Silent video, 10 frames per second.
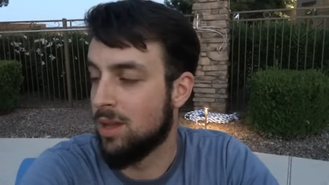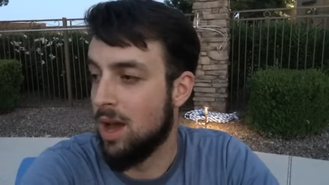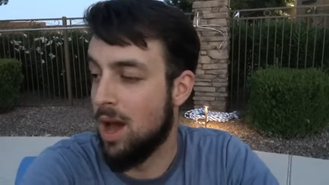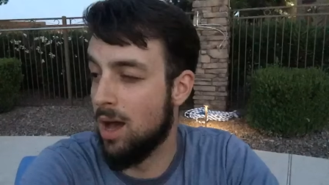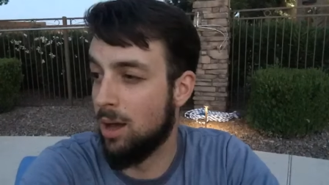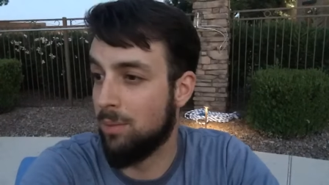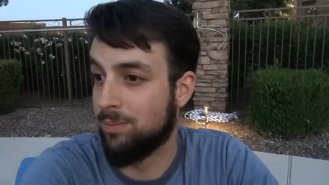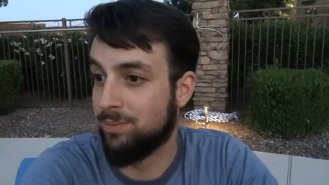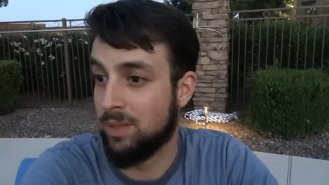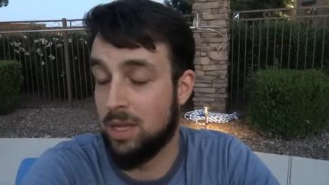
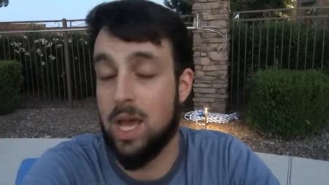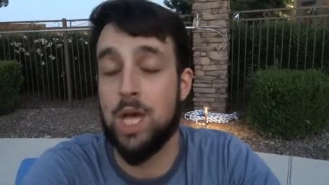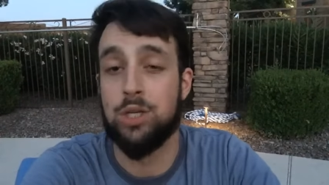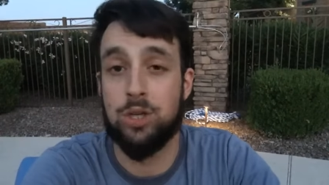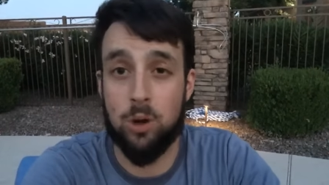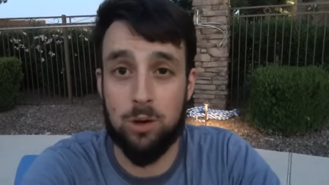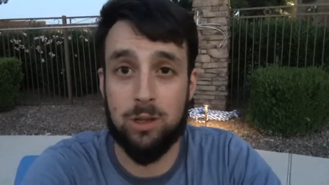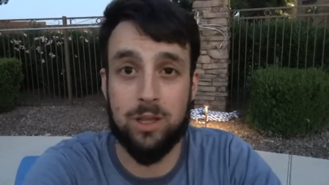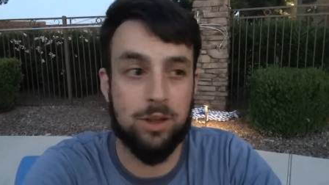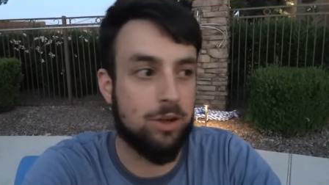Um,
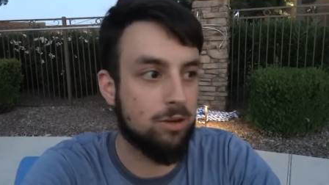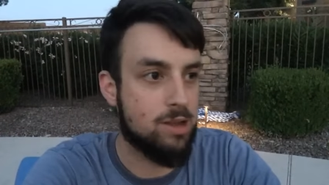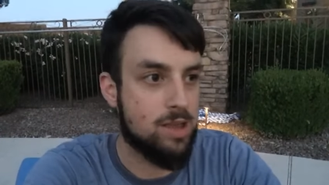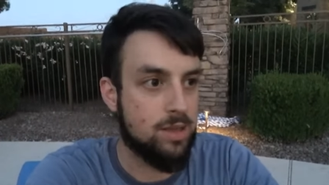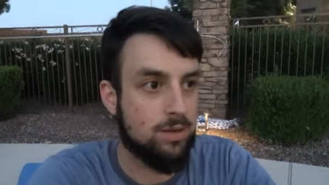totally agree.